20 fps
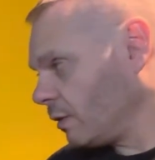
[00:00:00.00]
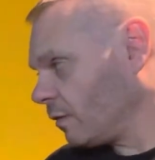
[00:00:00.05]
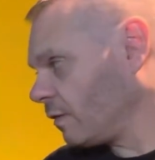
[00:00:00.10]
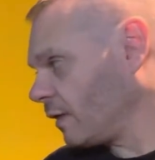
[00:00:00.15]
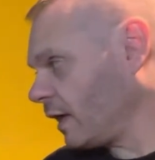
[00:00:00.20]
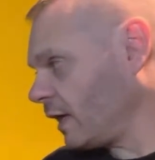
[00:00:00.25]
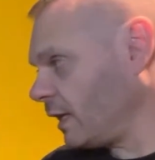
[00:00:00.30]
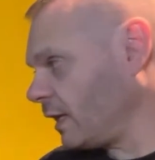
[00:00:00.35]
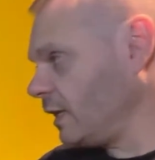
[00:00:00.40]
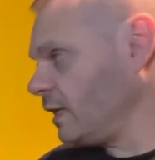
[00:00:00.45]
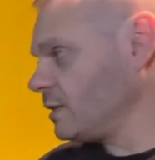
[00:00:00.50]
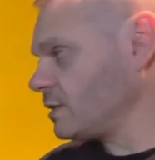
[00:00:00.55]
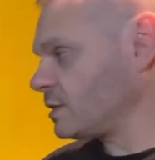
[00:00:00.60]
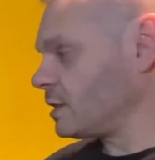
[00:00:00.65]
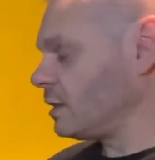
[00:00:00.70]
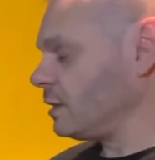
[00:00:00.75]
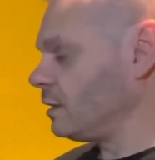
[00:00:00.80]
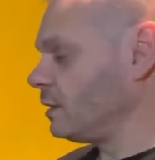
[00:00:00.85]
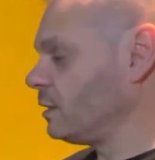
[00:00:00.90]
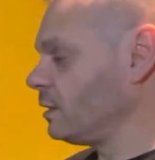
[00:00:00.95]
That is
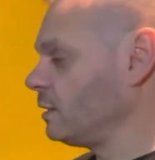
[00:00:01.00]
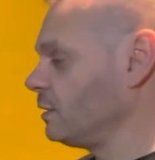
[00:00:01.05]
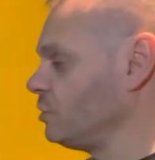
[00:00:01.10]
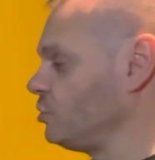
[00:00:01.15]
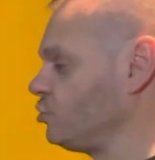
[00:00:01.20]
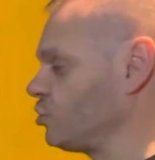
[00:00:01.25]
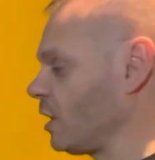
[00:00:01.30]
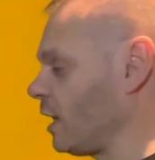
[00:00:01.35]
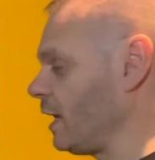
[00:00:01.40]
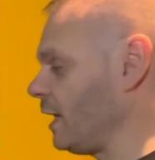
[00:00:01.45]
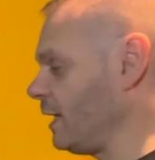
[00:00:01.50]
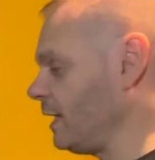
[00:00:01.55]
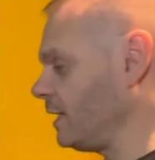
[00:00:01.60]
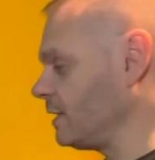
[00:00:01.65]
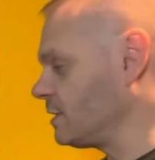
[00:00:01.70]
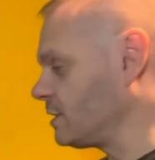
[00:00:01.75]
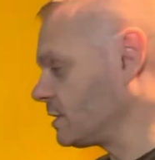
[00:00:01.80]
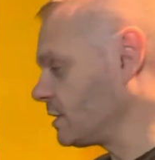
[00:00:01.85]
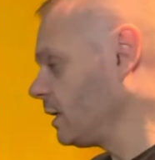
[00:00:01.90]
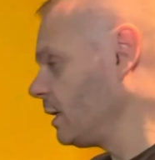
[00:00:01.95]

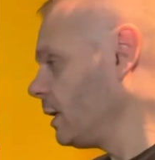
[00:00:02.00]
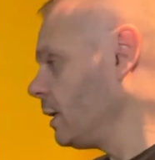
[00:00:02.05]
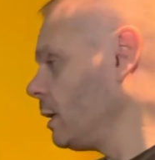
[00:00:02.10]
Jarhead's